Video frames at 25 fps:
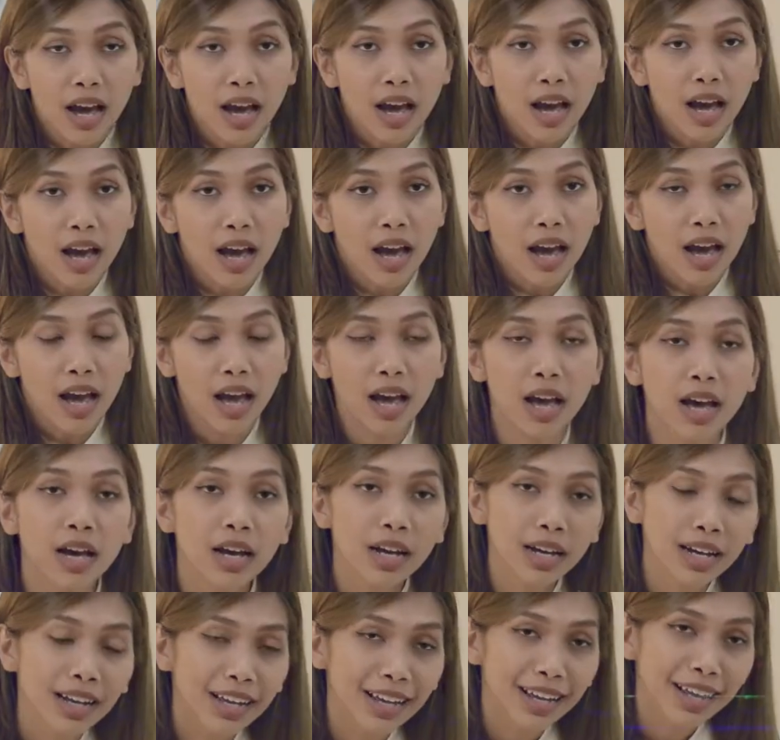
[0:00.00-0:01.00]

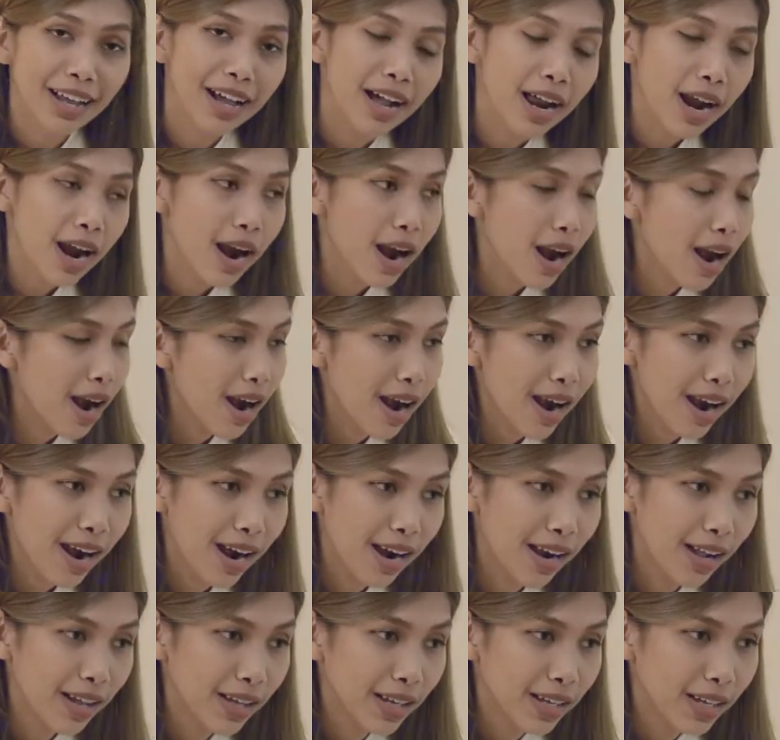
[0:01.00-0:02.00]

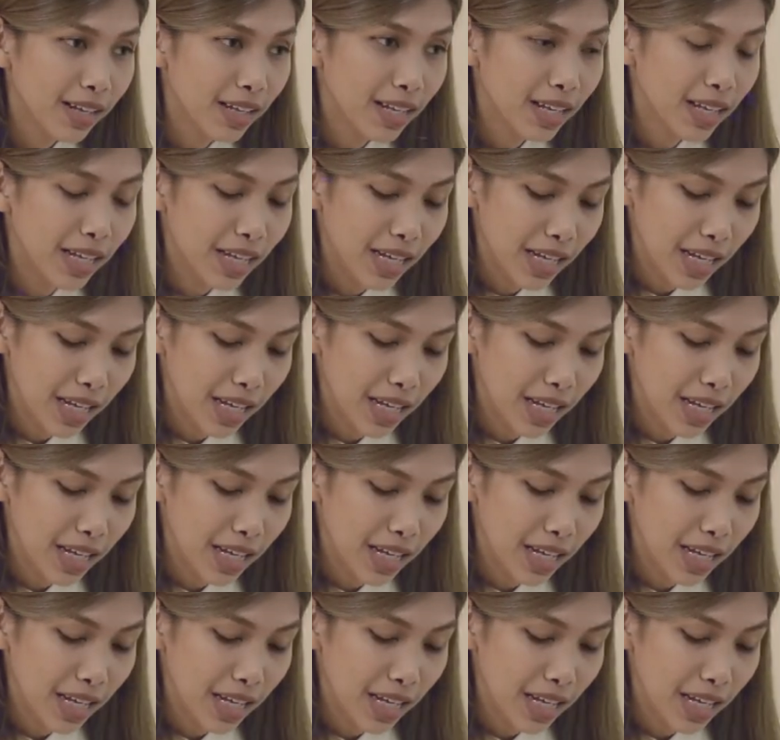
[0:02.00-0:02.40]
No one is speaking in this clip.